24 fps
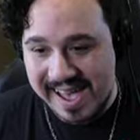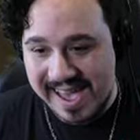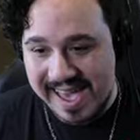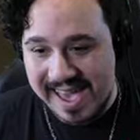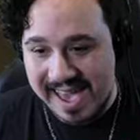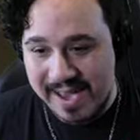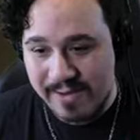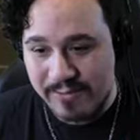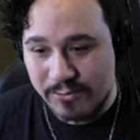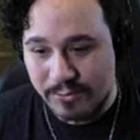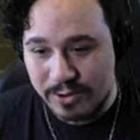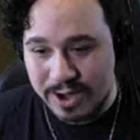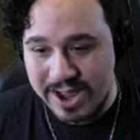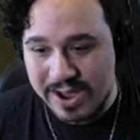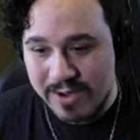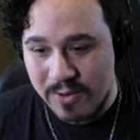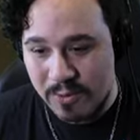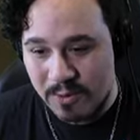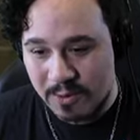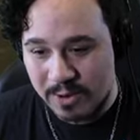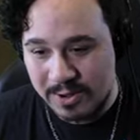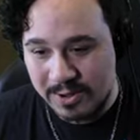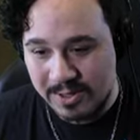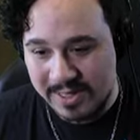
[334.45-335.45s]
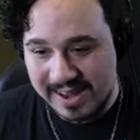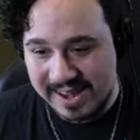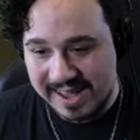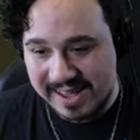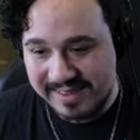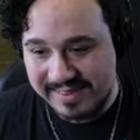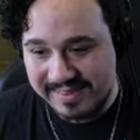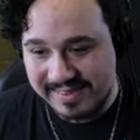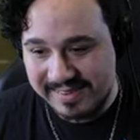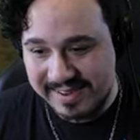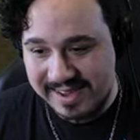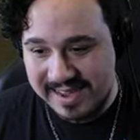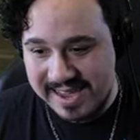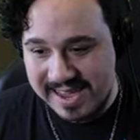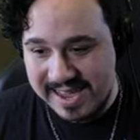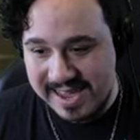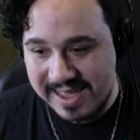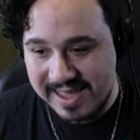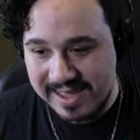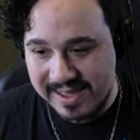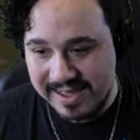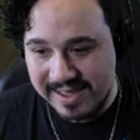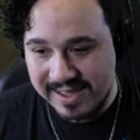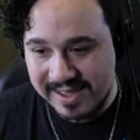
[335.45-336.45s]
Every corner that I see
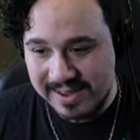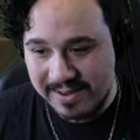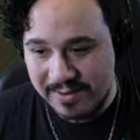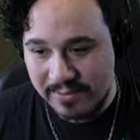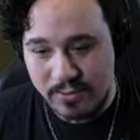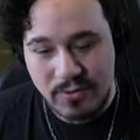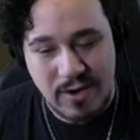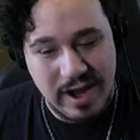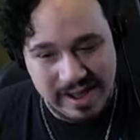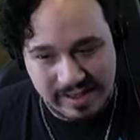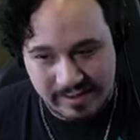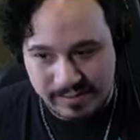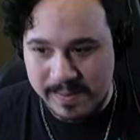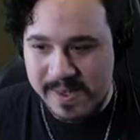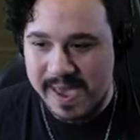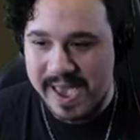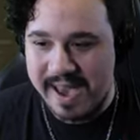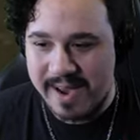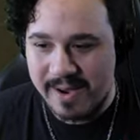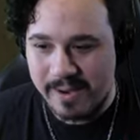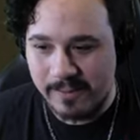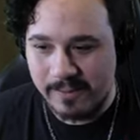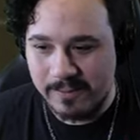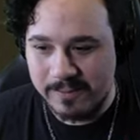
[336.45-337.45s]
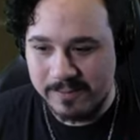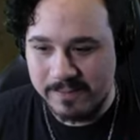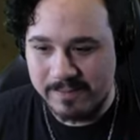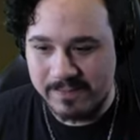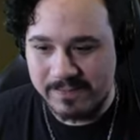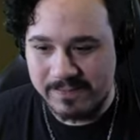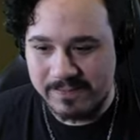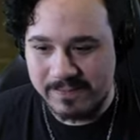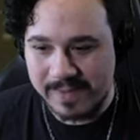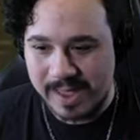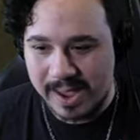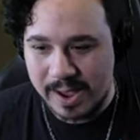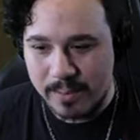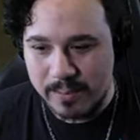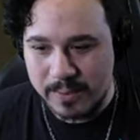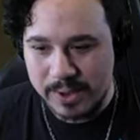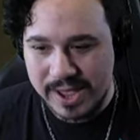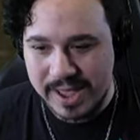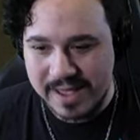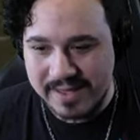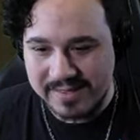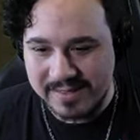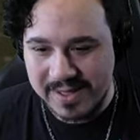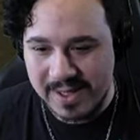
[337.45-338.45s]
freaks me out. I hope you
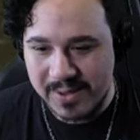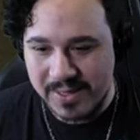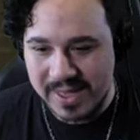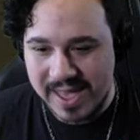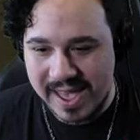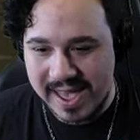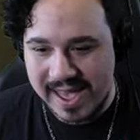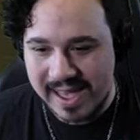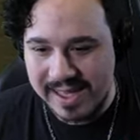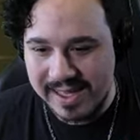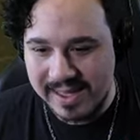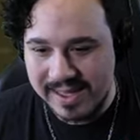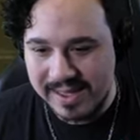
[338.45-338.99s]
guys know that.